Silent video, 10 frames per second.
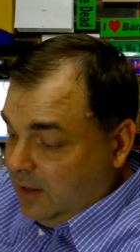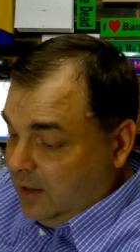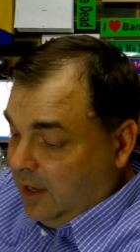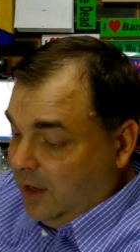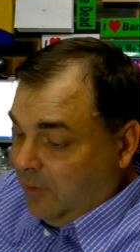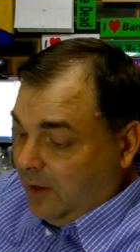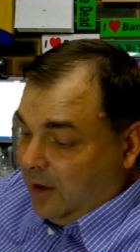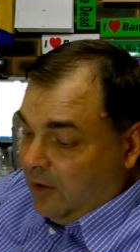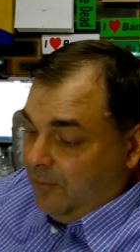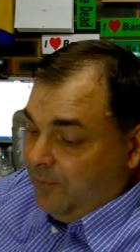Here we
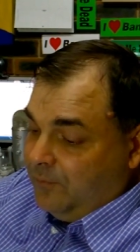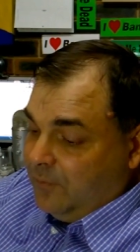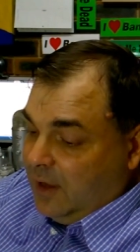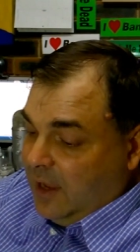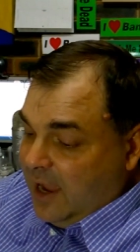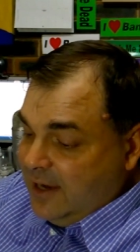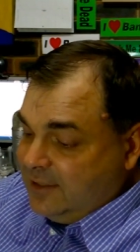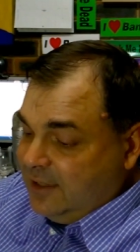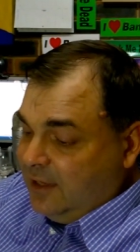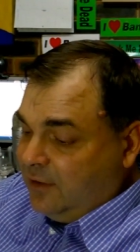go.
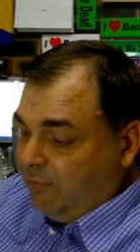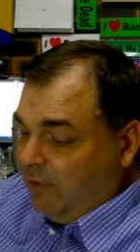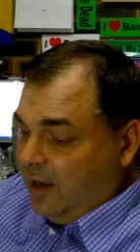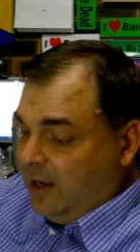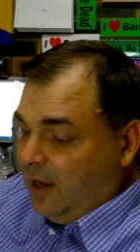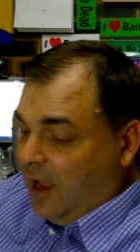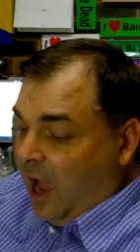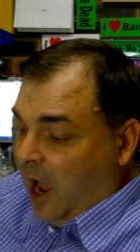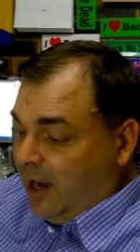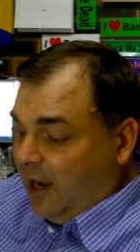AC3,
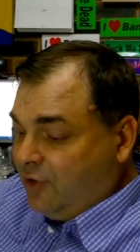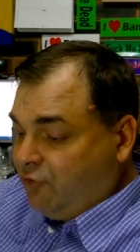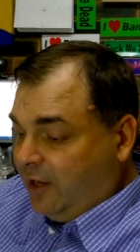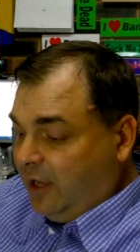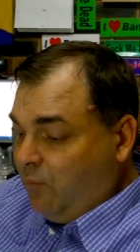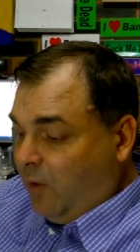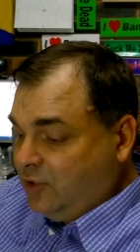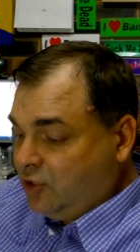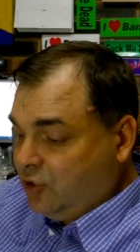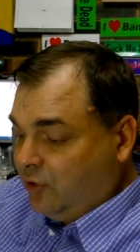I got a tricky
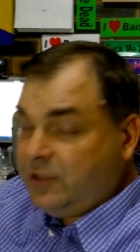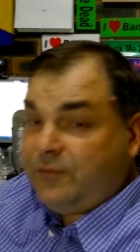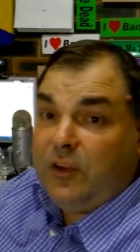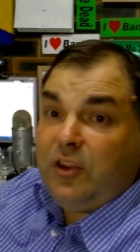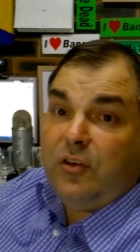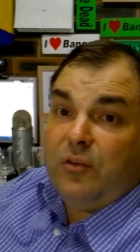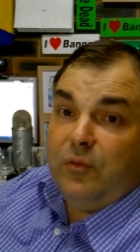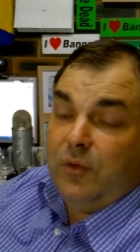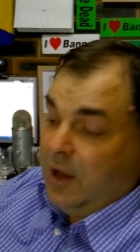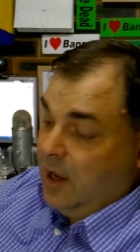watch choice for you.
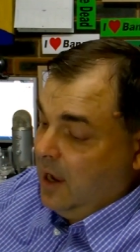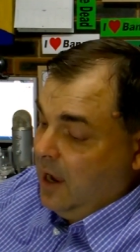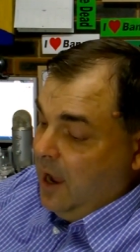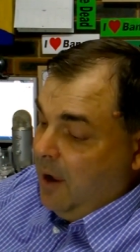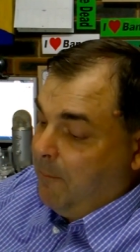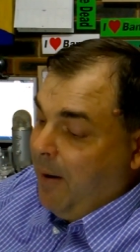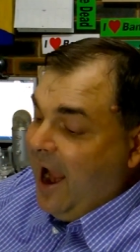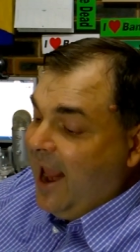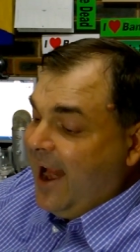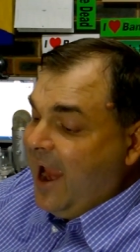
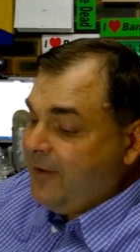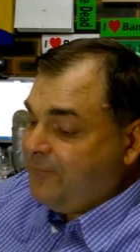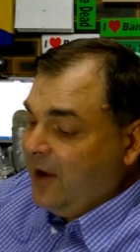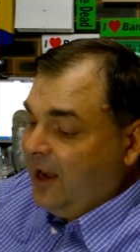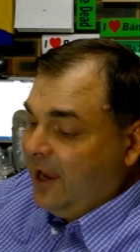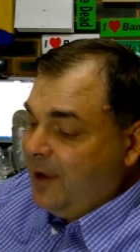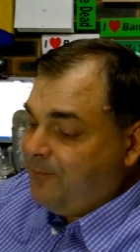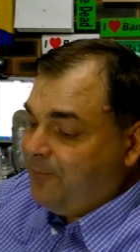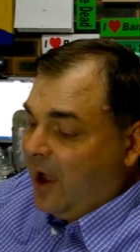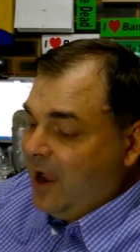Patek Philippe
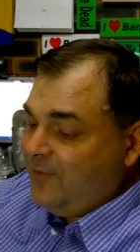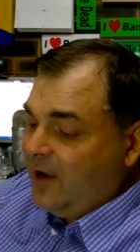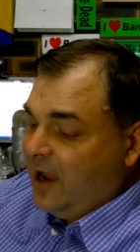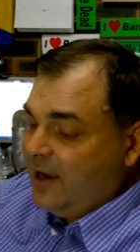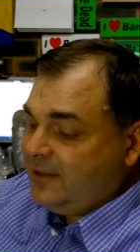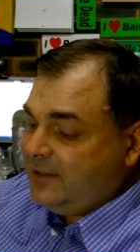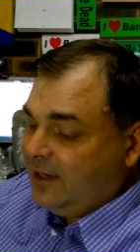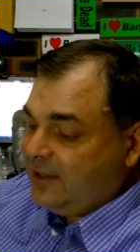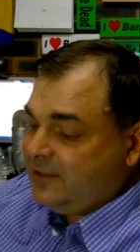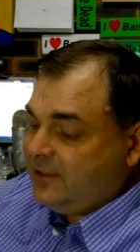
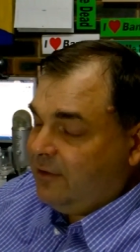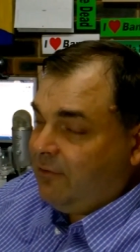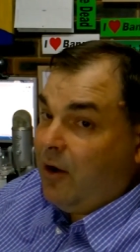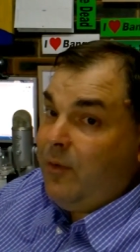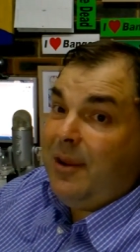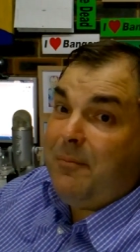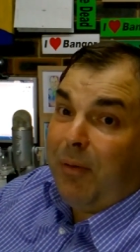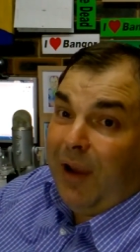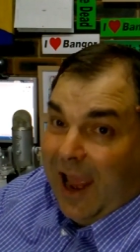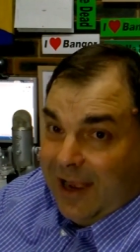5960 in
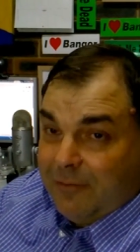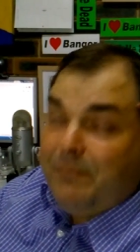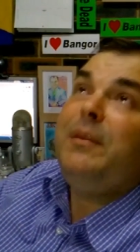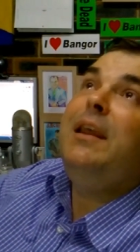platinum.